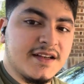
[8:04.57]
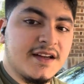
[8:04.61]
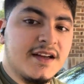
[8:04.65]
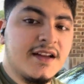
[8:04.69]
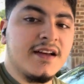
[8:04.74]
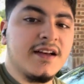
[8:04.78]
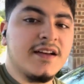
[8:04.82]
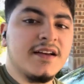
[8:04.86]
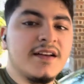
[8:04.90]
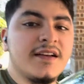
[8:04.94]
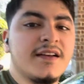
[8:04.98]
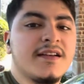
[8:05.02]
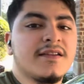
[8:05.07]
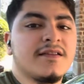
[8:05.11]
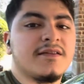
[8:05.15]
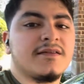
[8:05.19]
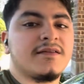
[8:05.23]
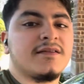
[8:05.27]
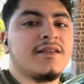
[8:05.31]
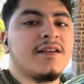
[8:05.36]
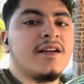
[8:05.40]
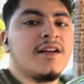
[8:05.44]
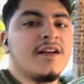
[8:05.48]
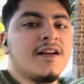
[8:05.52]

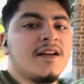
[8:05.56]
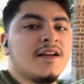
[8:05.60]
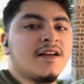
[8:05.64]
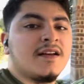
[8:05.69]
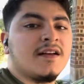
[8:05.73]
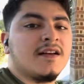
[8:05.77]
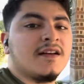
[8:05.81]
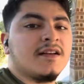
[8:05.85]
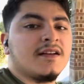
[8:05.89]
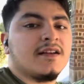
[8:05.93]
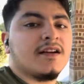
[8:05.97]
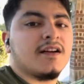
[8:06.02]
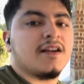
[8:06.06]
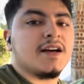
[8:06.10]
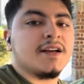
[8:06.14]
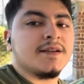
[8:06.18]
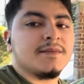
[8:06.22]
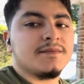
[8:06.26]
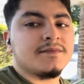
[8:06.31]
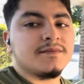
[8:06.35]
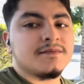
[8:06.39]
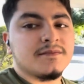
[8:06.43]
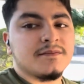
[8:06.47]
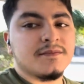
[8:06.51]
All right,
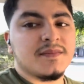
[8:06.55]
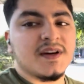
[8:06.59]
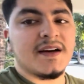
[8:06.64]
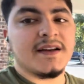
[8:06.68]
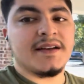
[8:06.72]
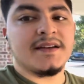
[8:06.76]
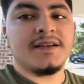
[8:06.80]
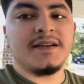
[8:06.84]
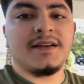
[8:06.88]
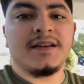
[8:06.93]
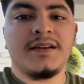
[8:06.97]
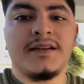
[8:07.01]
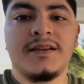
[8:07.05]
bye.